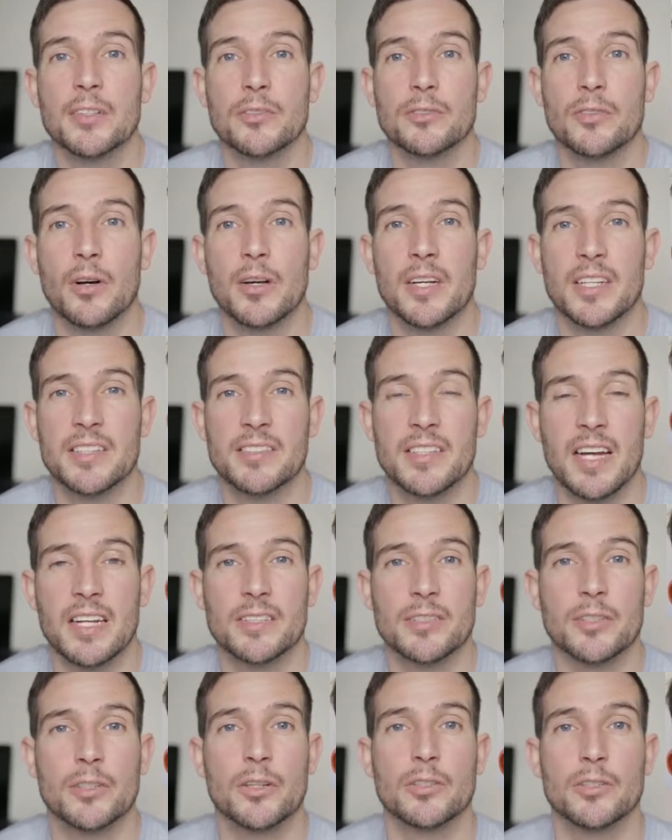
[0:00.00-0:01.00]
So I
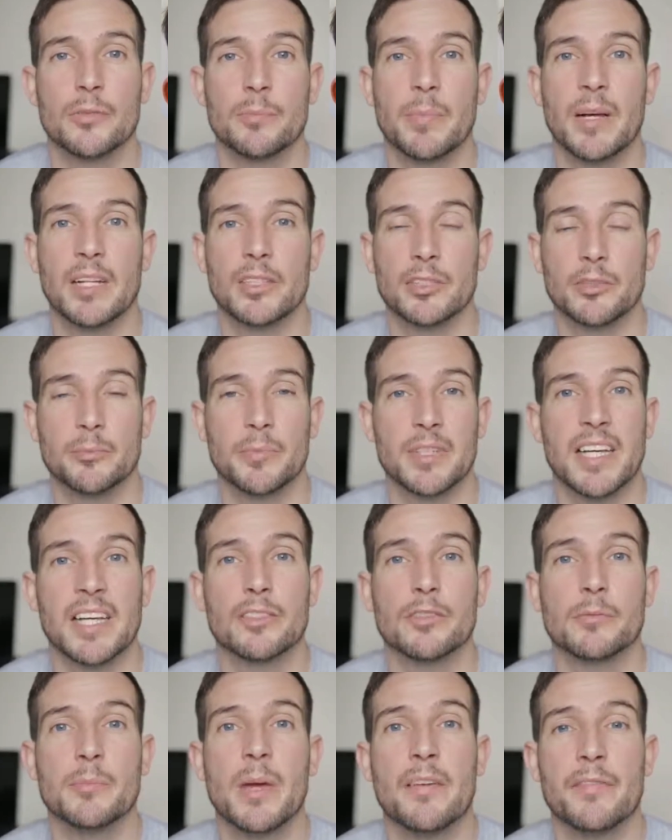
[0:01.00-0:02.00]
decided to go to Belgium and
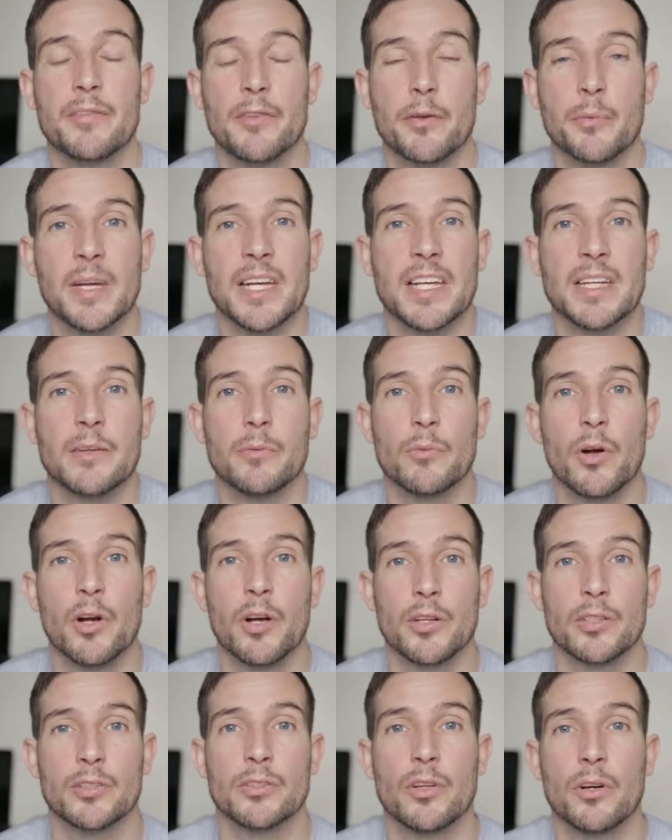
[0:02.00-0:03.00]
get some FUE
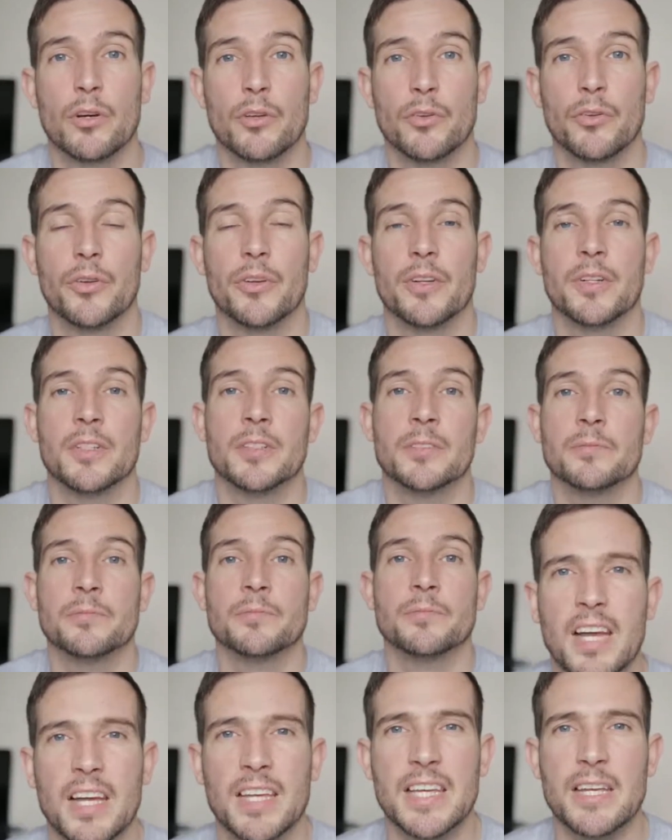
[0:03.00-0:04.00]
work done.
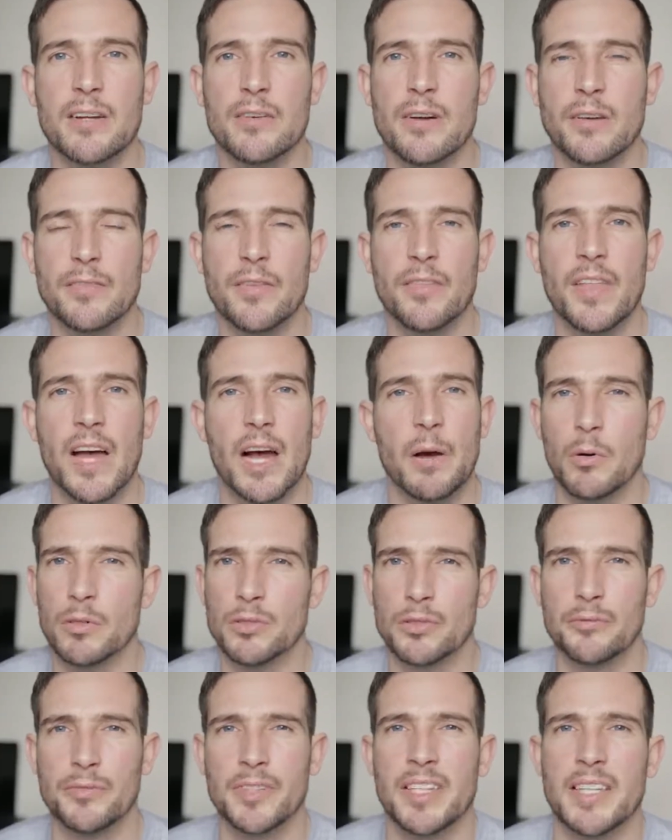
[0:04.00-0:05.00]
A year after that, I
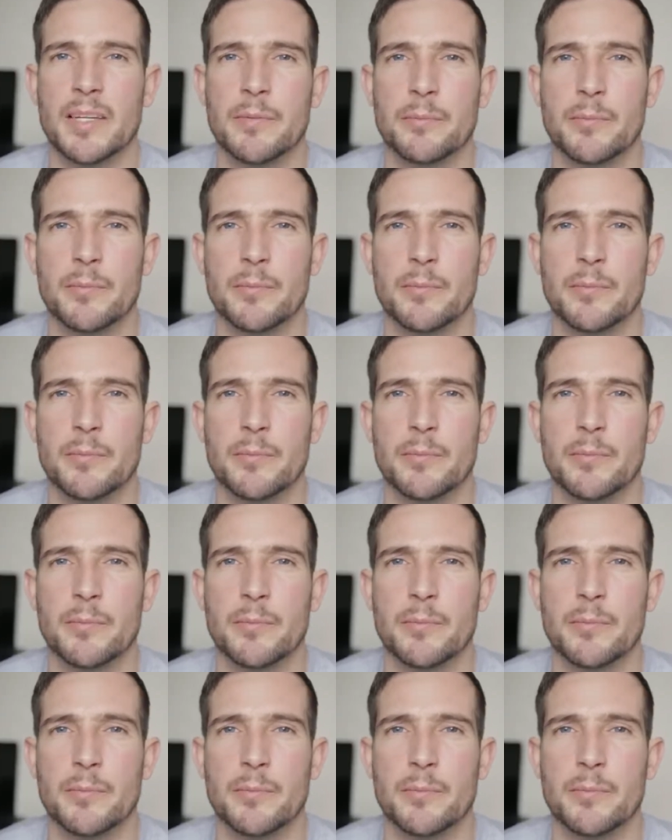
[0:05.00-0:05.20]
wasn't really